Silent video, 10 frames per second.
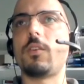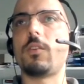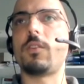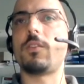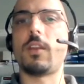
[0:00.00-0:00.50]
the
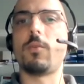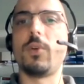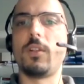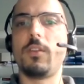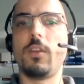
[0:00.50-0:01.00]

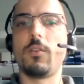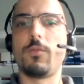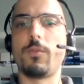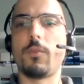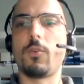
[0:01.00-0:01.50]
sustainability
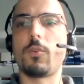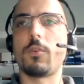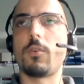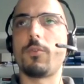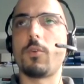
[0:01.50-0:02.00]
of
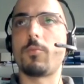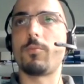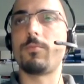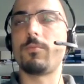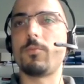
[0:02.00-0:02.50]
your
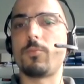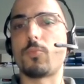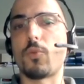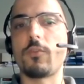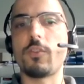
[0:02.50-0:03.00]

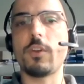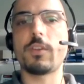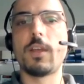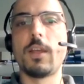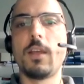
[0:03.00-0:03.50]
project.